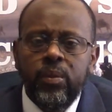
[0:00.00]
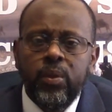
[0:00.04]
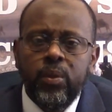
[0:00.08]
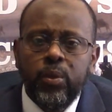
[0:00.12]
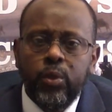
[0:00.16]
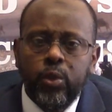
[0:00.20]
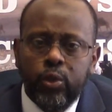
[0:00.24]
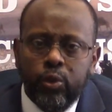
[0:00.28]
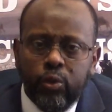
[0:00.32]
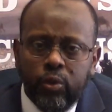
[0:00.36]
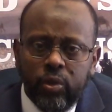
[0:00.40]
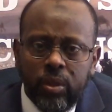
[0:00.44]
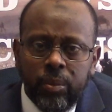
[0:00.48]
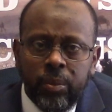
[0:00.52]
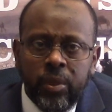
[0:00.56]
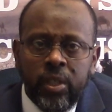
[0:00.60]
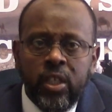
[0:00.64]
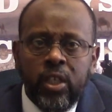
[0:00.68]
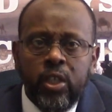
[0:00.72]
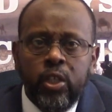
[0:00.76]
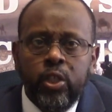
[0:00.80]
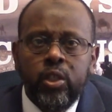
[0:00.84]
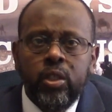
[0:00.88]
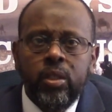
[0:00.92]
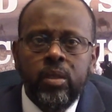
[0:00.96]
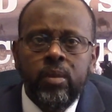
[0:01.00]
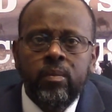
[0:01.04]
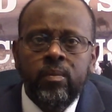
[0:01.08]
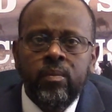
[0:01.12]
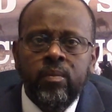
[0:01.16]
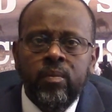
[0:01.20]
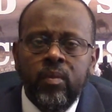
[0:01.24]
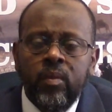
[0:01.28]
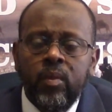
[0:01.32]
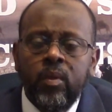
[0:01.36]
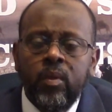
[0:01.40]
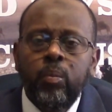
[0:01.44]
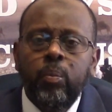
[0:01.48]
discrimination,
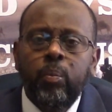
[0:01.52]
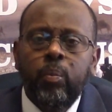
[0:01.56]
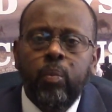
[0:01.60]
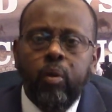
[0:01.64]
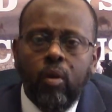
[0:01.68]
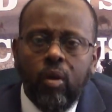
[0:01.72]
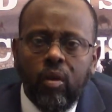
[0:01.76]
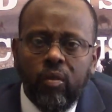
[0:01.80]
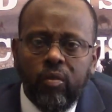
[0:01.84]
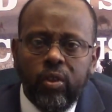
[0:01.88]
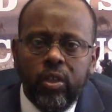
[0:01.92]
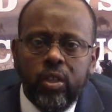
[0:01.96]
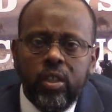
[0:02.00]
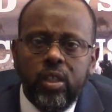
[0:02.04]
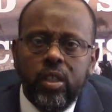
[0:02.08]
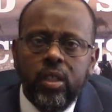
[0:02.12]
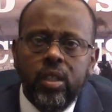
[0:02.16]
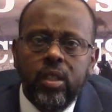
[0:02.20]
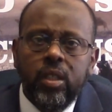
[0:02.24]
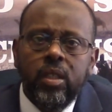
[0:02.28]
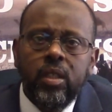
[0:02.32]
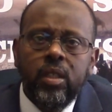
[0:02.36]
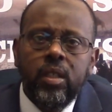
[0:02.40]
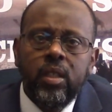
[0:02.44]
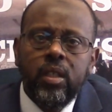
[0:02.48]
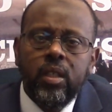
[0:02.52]
poverty,